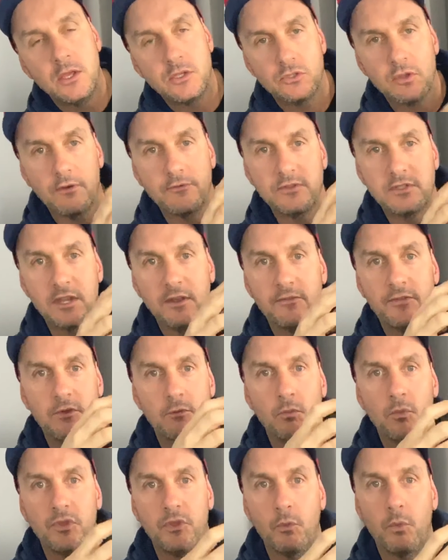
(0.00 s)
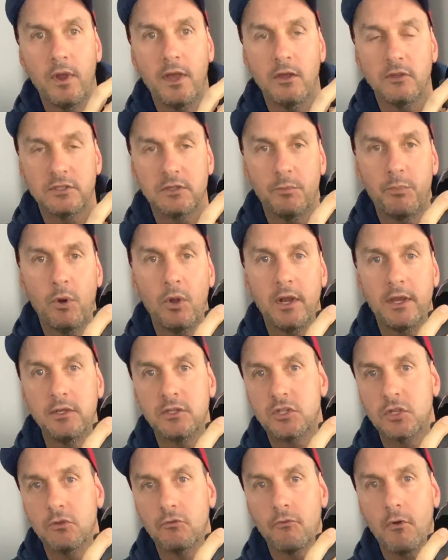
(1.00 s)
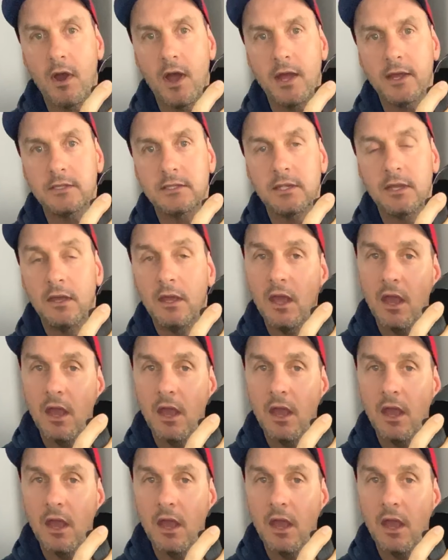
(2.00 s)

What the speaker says: So obviously, if the wheels are pulling to the right,